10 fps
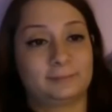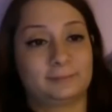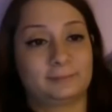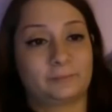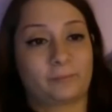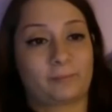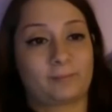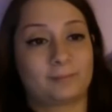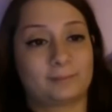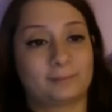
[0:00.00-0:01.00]

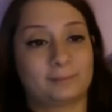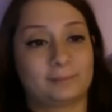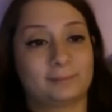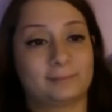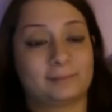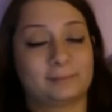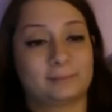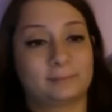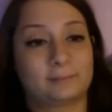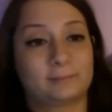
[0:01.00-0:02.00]

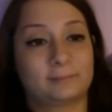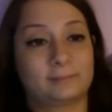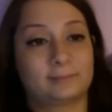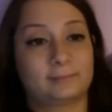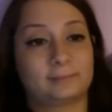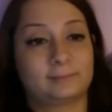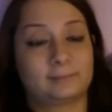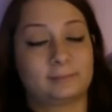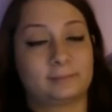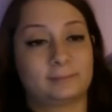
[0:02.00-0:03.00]

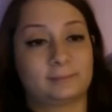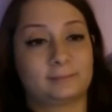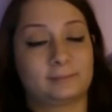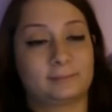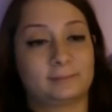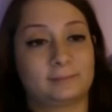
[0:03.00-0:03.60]
The person shown says nothing.